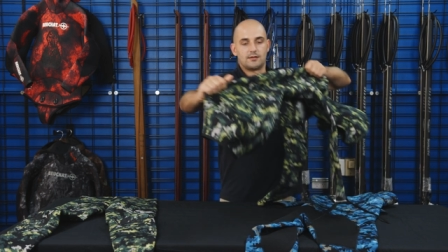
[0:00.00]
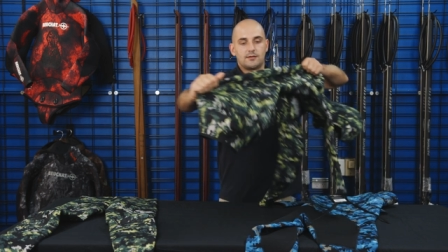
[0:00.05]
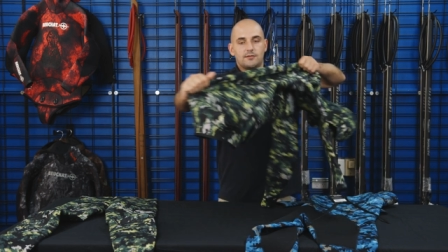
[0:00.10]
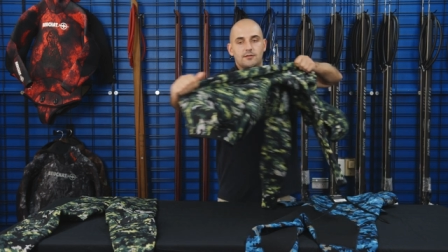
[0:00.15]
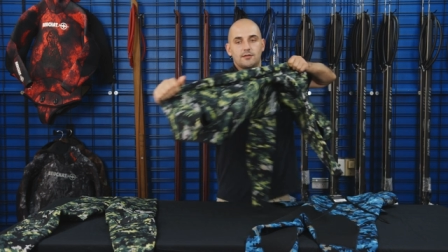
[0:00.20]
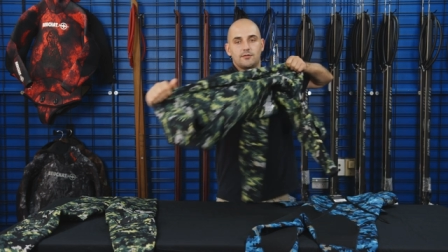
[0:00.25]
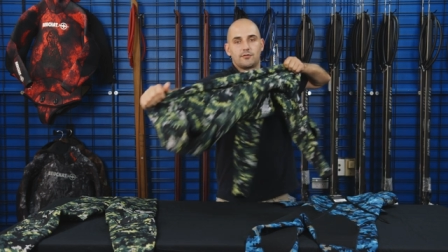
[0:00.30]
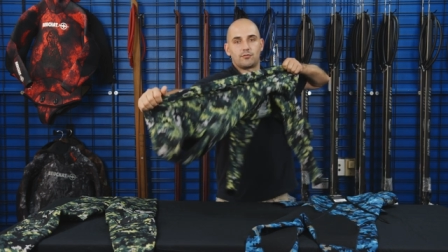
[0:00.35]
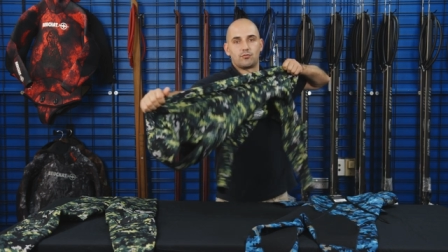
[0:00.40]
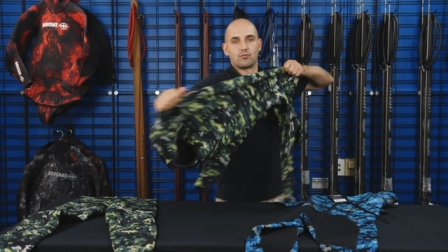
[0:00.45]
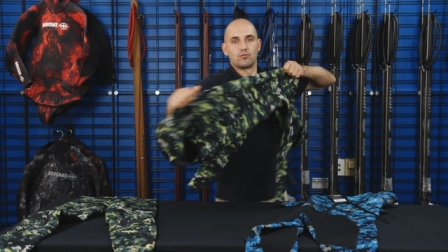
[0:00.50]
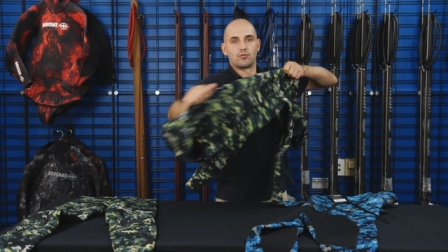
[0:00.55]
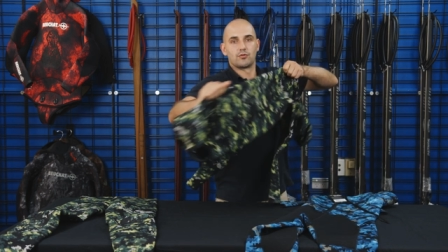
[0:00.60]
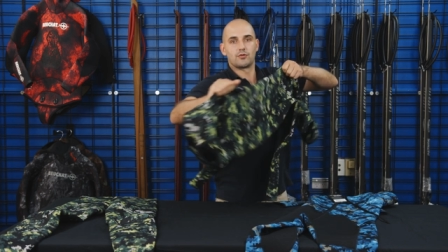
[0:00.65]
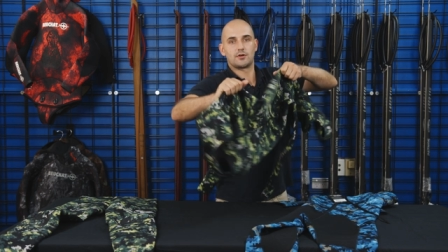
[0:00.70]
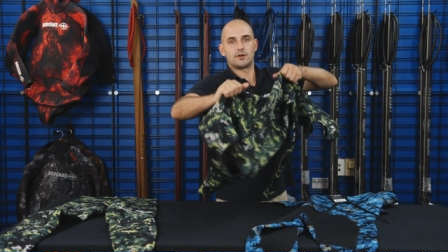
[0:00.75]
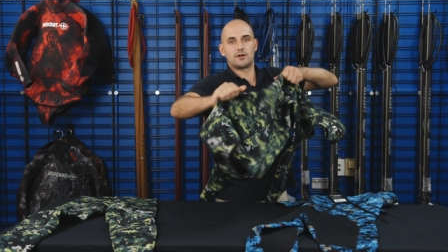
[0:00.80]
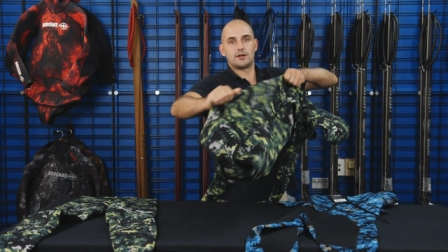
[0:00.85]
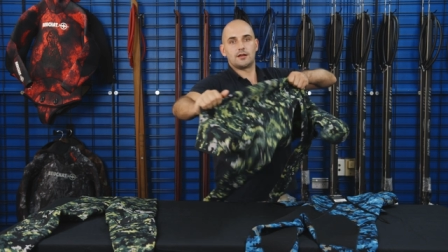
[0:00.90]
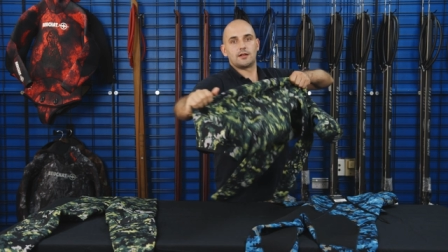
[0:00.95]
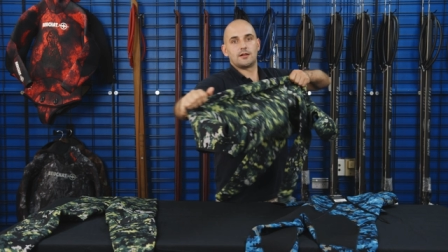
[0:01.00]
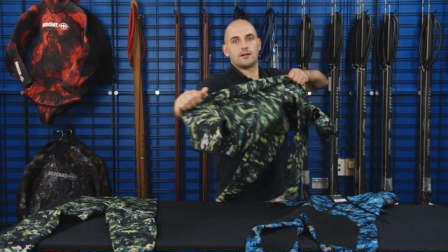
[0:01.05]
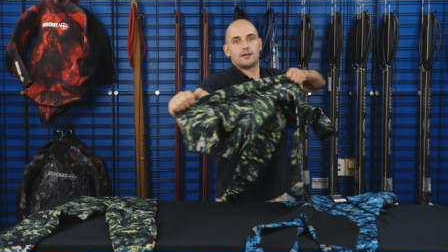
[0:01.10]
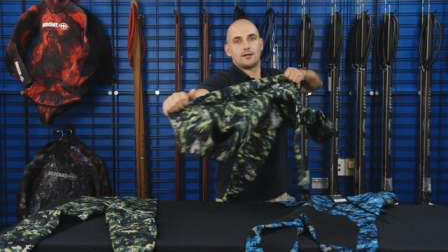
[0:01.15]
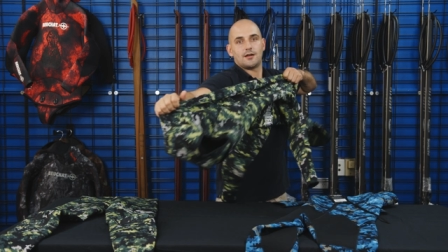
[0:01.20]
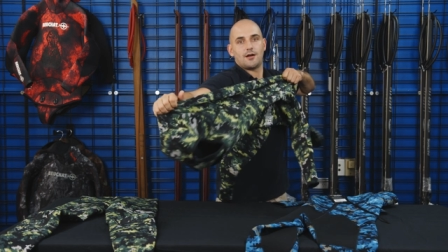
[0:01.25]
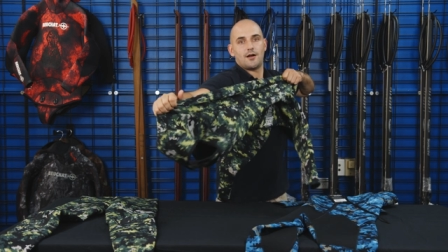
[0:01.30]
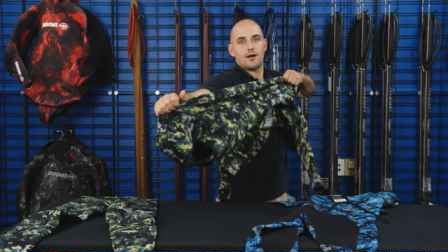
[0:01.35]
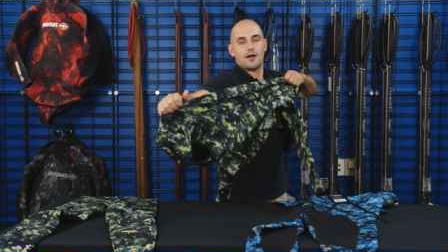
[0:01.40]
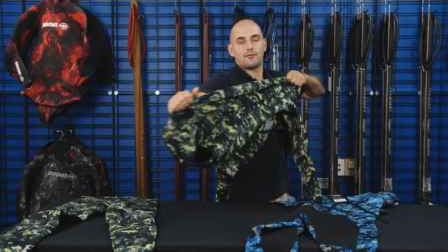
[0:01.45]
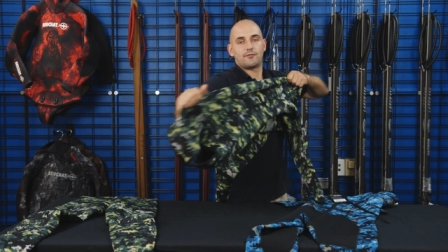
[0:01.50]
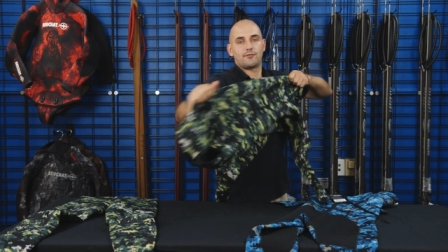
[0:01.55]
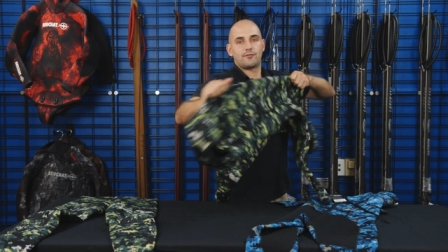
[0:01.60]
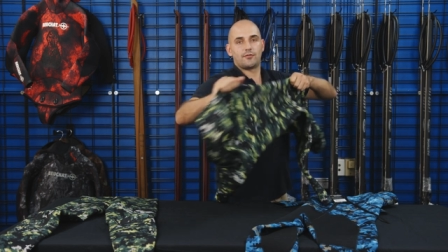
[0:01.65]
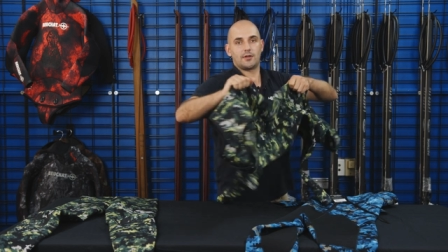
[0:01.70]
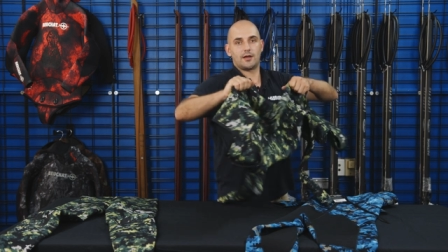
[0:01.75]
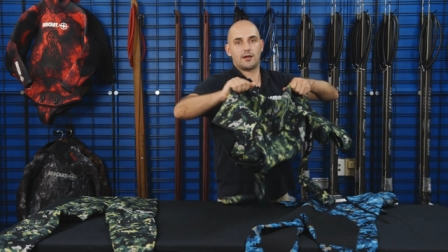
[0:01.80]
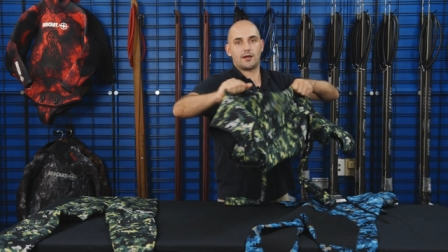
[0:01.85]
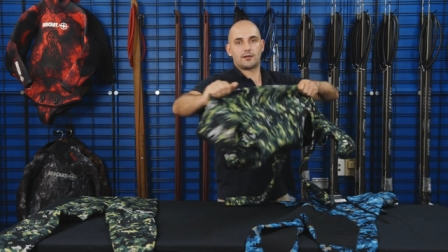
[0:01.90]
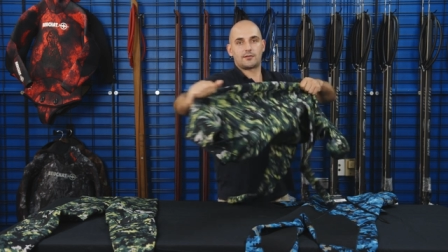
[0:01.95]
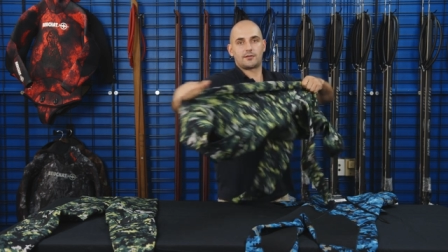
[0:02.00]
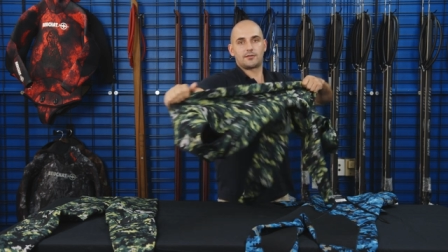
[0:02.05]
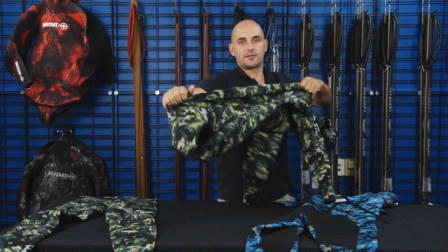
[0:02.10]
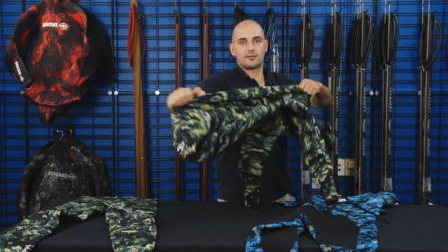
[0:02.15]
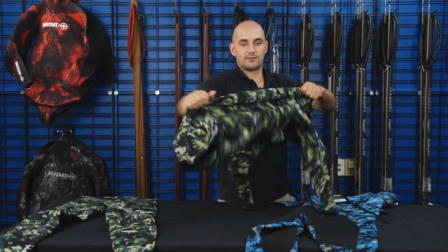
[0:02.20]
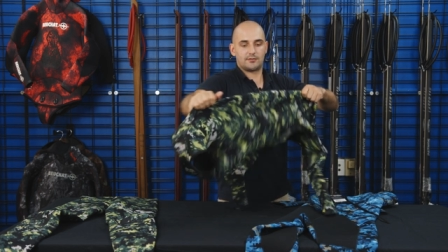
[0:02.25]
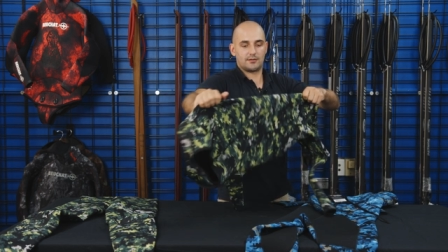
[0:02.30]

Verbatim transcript: see it's really high flex.